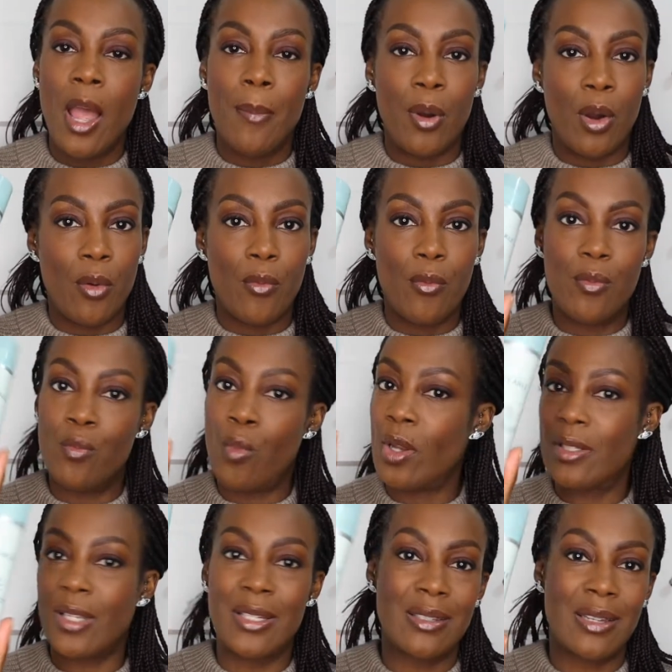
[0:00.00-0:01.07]
But
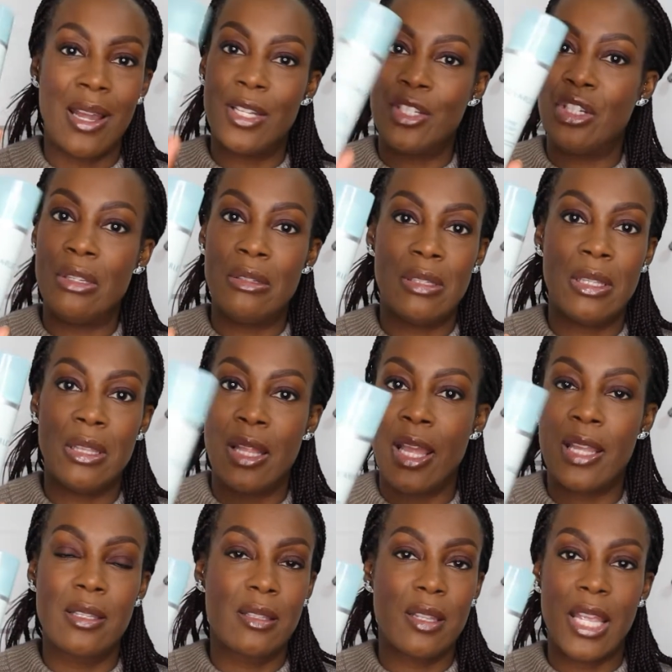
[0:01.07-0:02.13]
once I started using
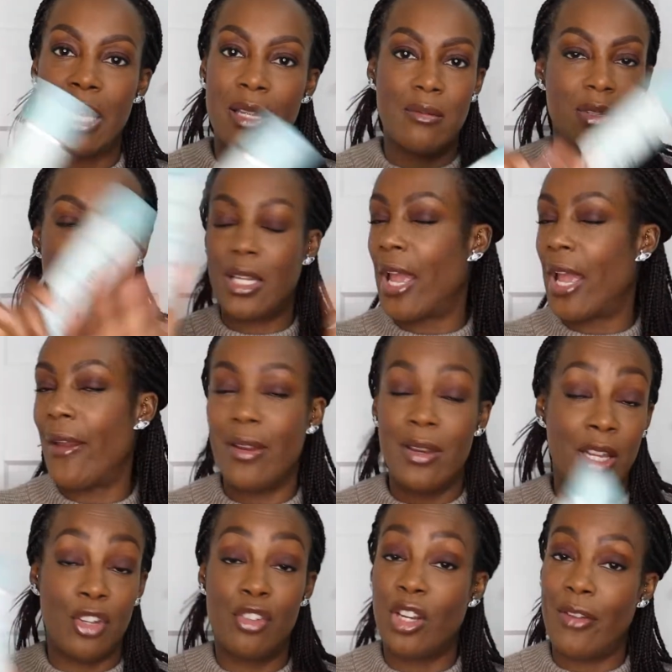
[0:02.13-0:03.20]
this, it
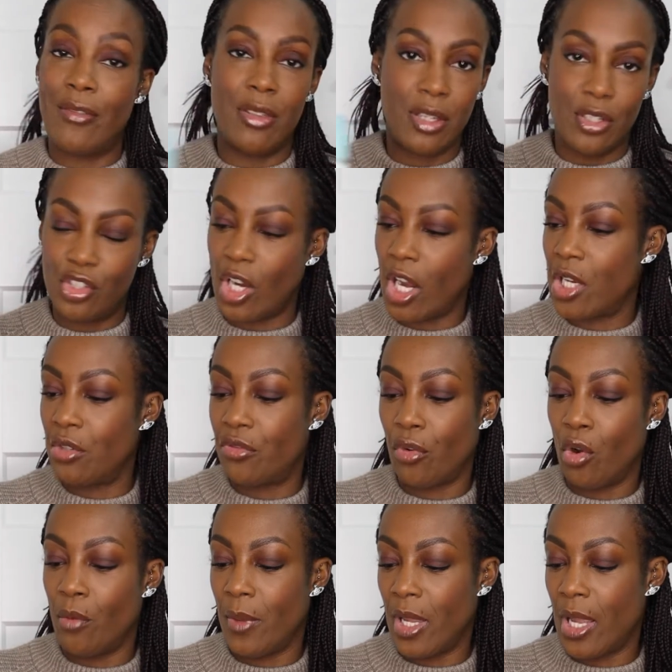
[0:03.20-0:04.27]
literally everything changed
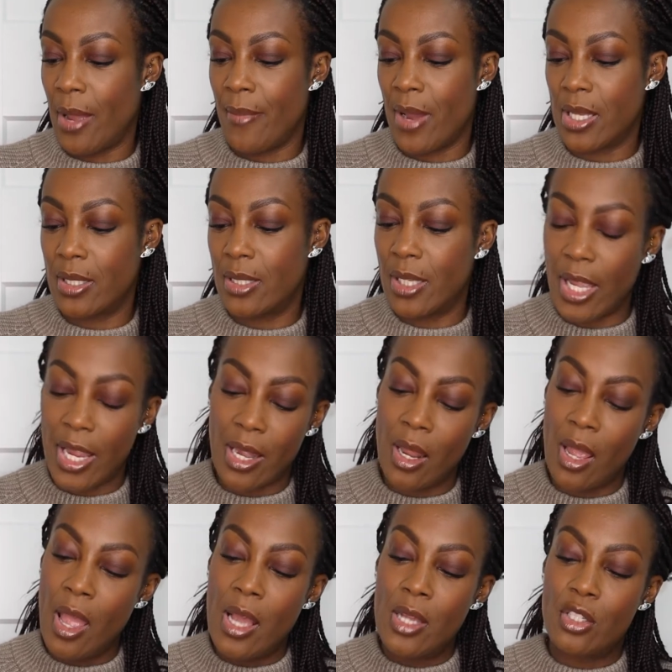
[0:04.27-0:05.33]
for me and my skin.
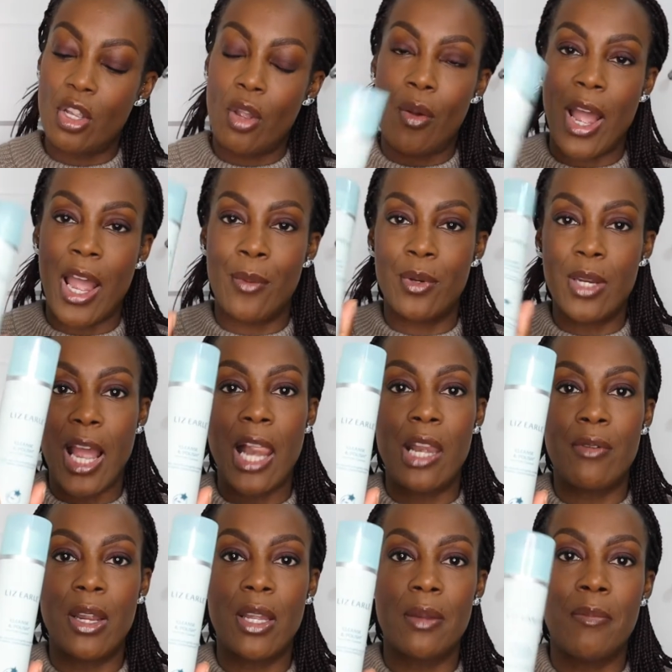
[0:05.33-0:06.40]
So I would highly
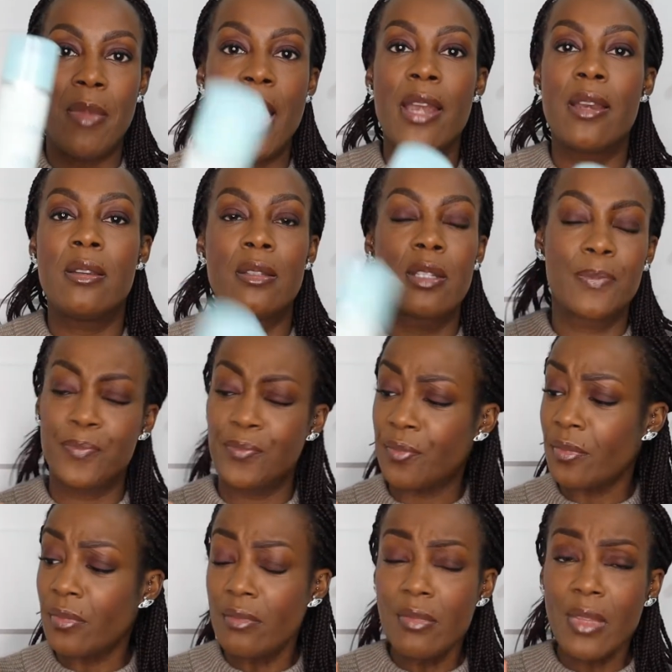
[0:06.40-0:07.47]
recommend.
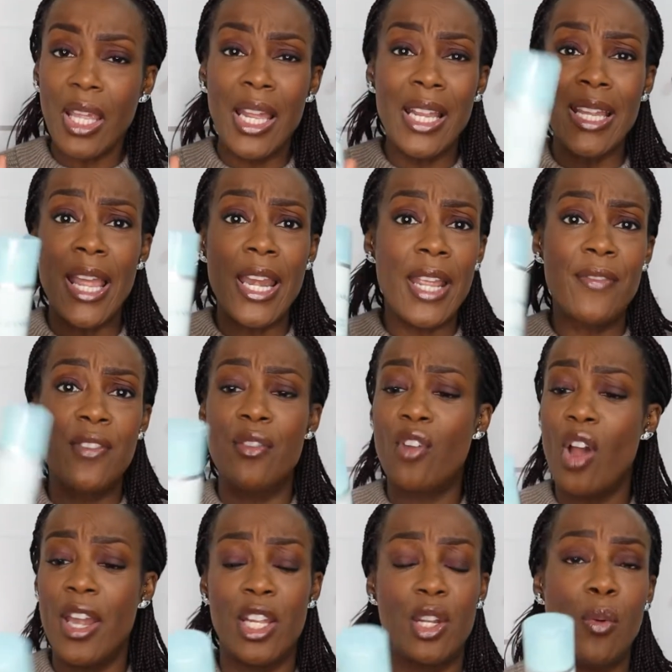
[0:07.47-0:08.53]
Again, if you've
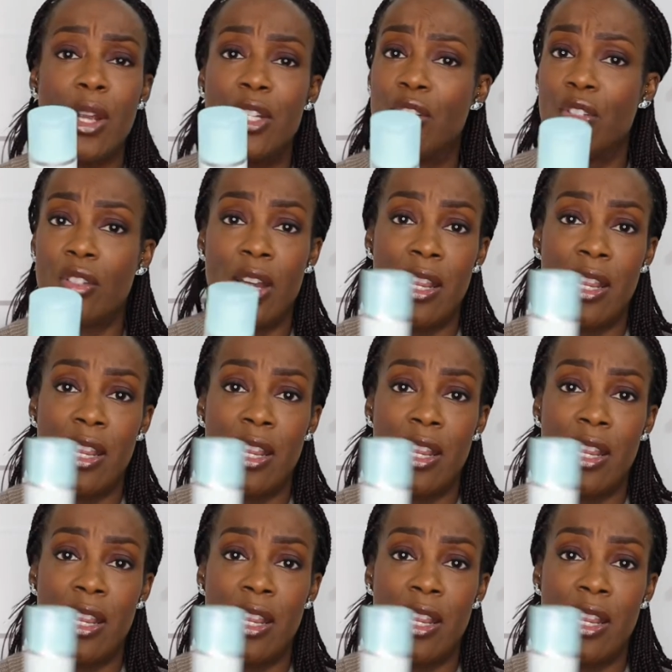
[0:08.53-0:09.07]
got any questions on